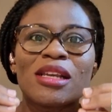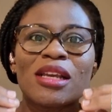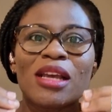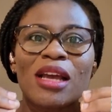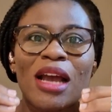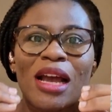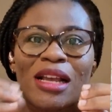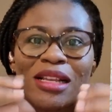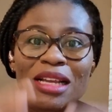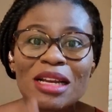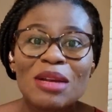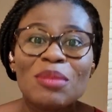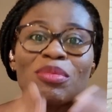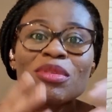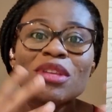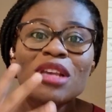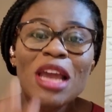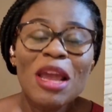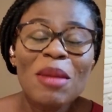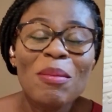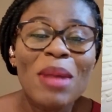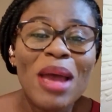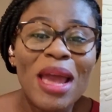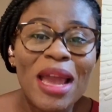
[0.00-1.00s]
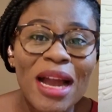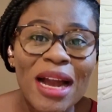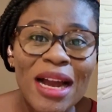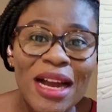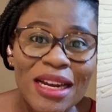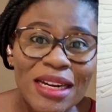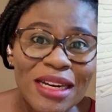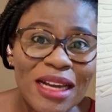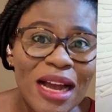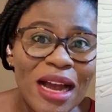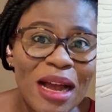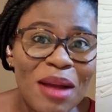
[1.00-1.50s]
the time I had
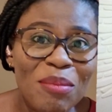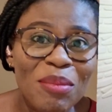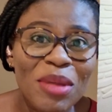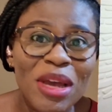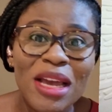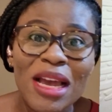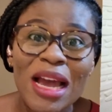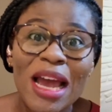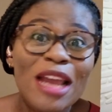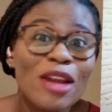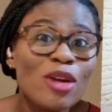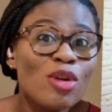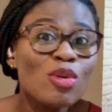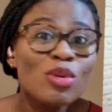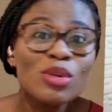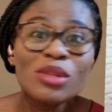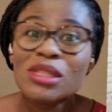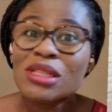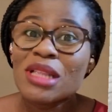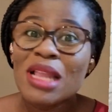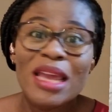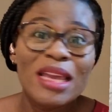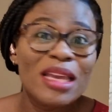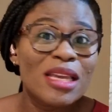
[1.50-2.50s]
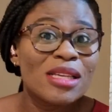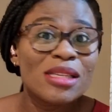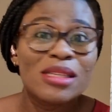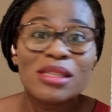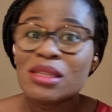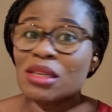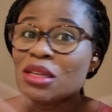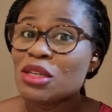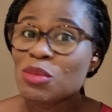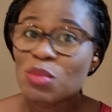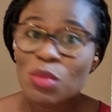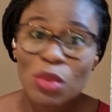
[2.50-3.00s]
her, I looked like a
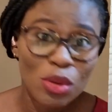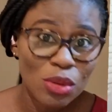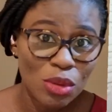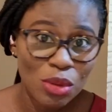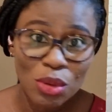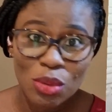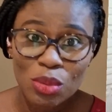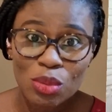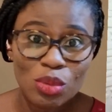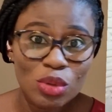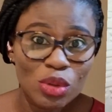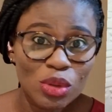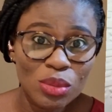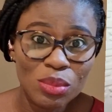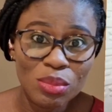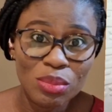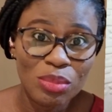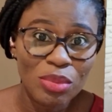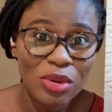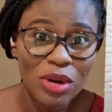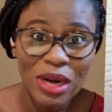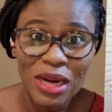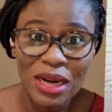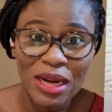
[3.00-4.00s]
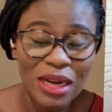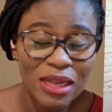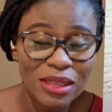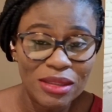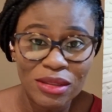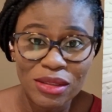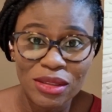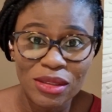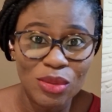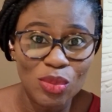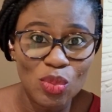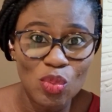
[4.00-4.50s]
6-month-old
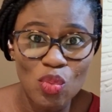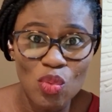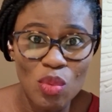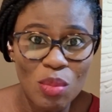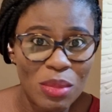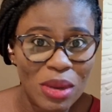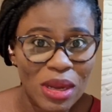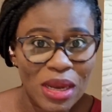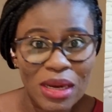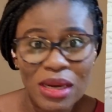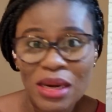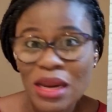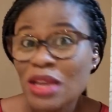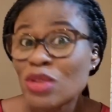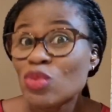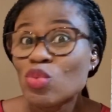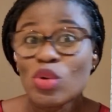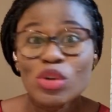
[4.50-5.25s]
pregnant woman.